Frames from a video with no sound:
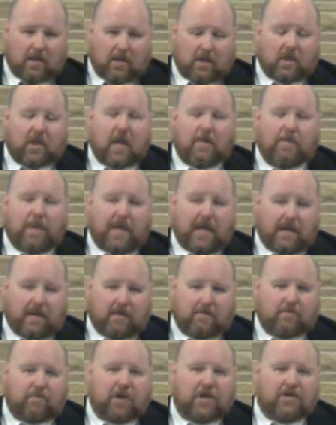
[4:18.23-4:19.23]
Look up in
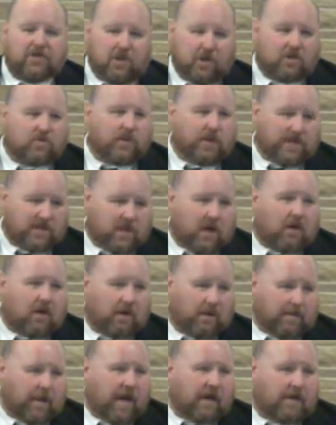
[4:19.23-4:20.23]
here. Preacher knows what he's
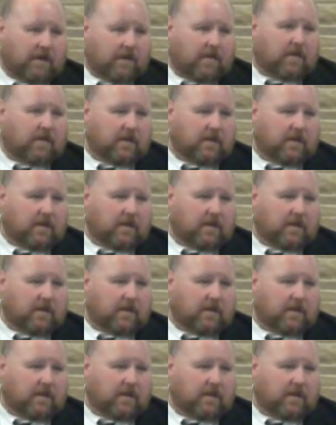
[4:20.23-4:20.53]
talking about.